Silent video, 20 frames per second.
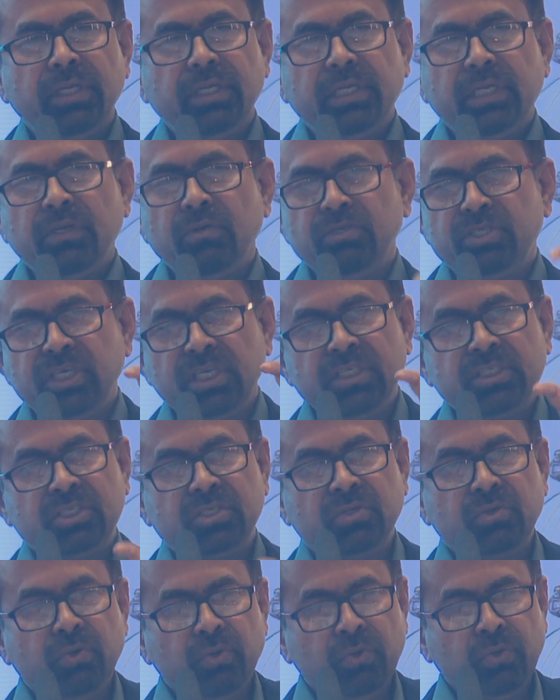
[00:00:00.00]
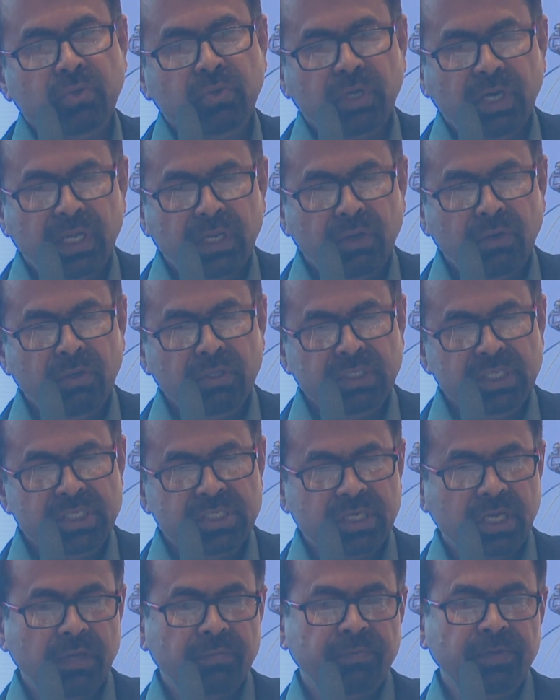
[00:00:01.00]
you just go along the
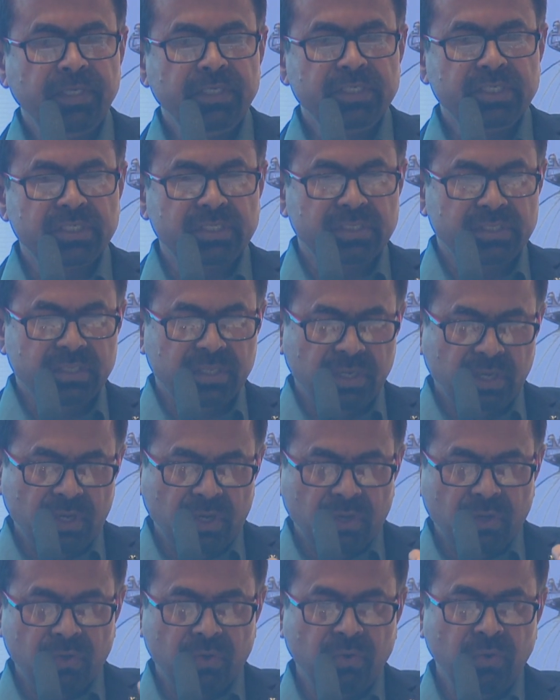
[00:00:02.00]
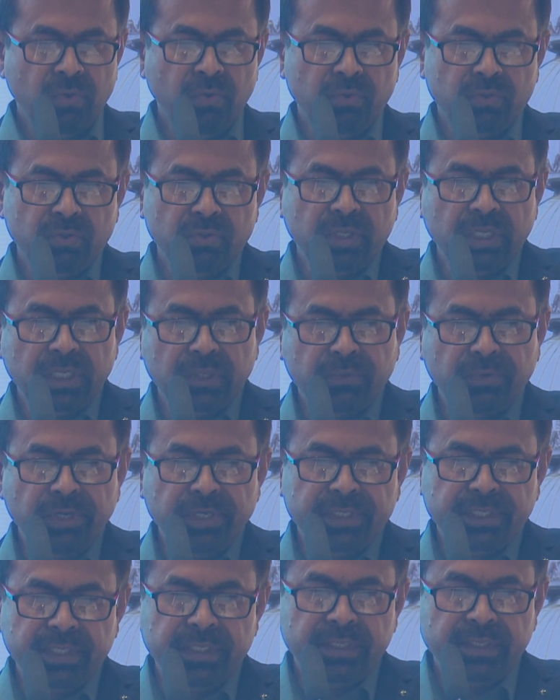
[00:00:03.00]
surface, go to the
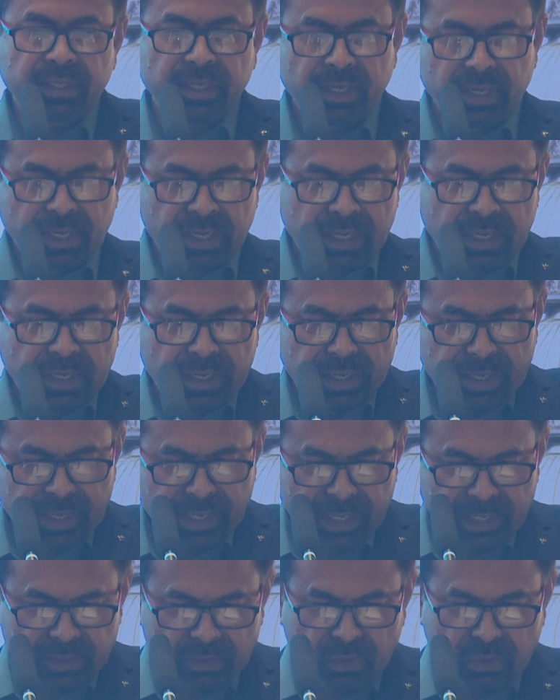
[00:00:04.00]
equator and go